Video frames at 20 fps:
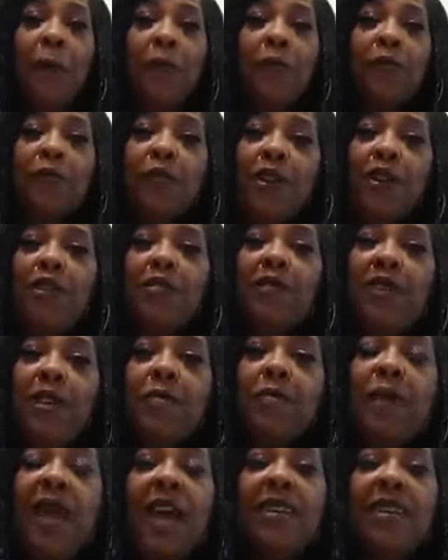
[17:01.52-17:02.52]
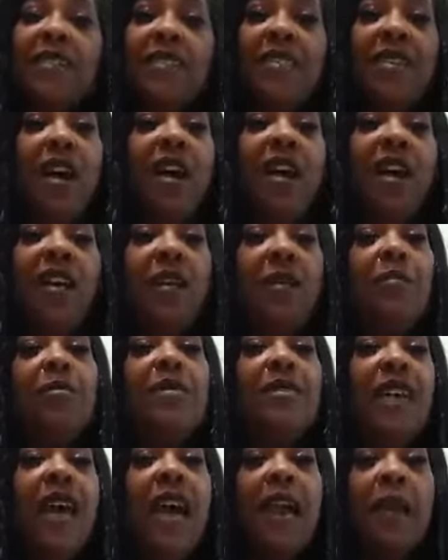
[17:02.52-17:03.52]
we'll get back a
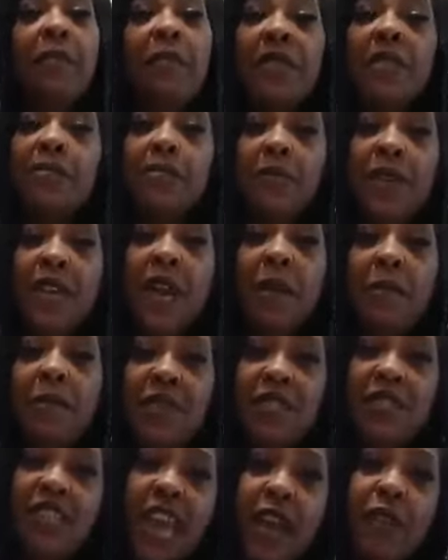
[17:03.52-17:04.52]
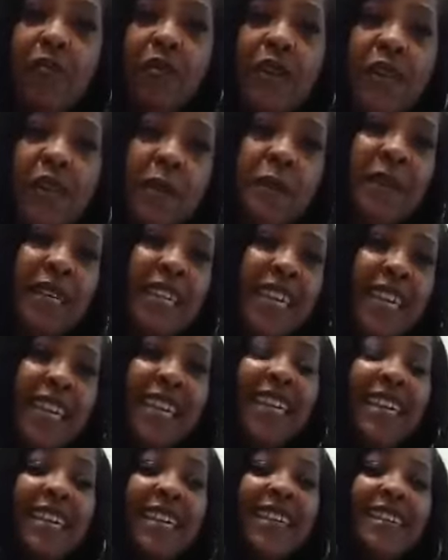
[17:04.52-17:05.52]
time and be able to chat with him
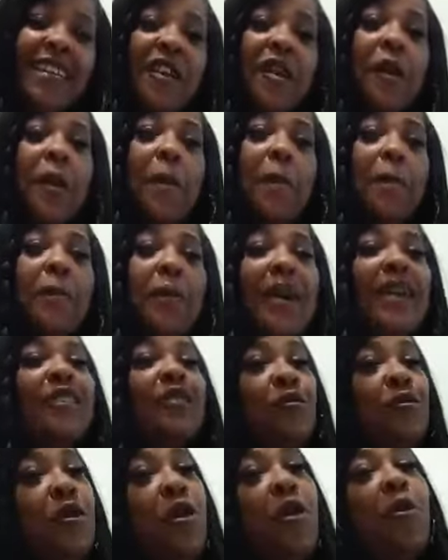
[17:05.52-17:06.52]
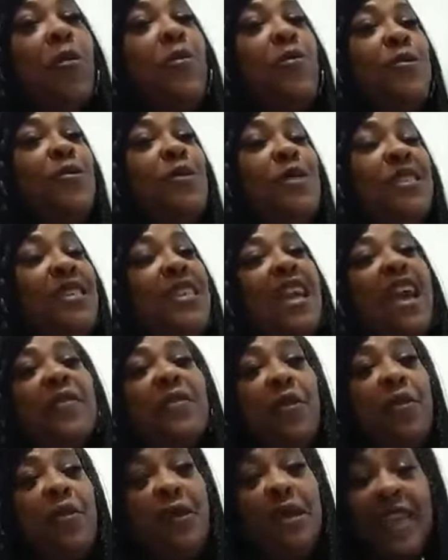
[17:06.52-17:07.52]
again. But, you see I
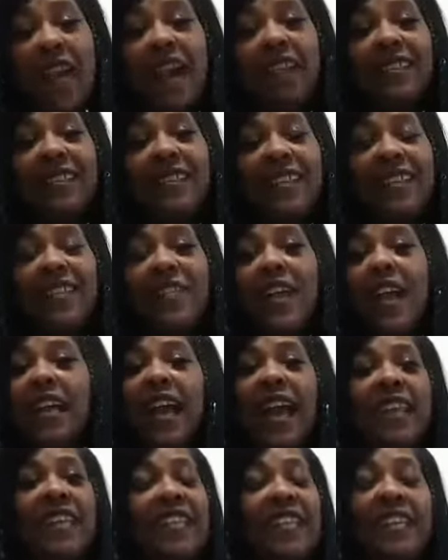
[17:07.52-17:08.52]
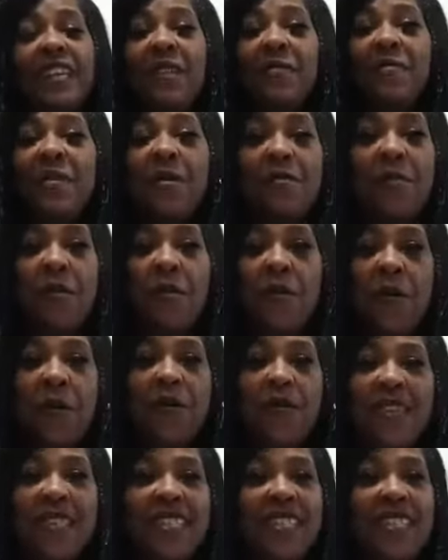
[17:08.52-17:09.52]
threw it out there. I got to get him in my
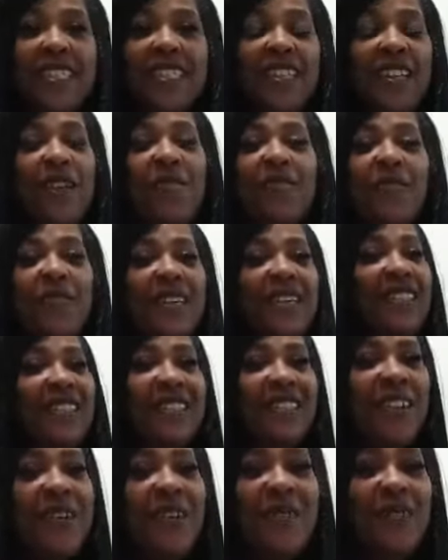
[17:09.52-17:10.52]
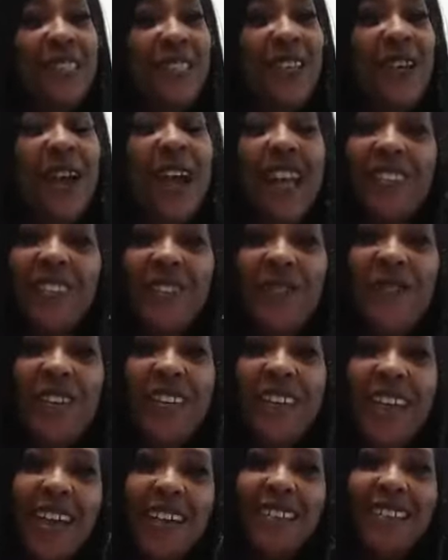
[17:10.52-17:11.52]
movies and stuff. And, so I threw
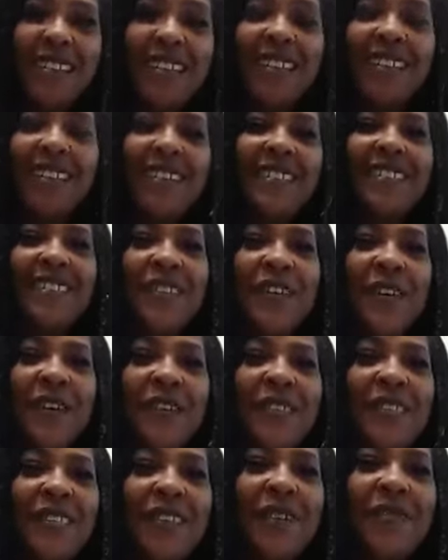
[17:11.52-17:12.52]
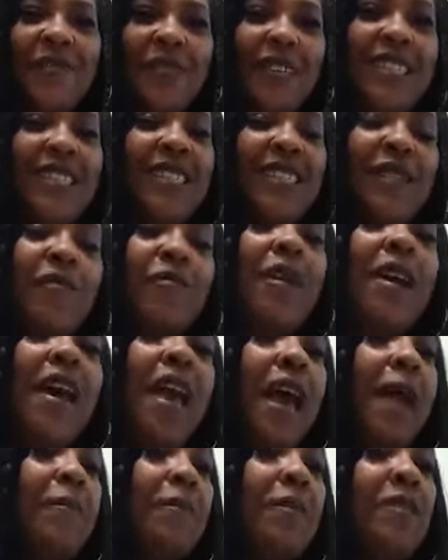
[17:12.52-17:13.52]
it out there, So let's see what
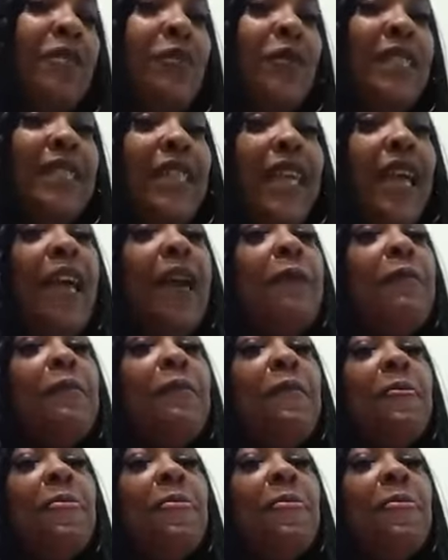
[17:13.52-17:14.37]
happens with that.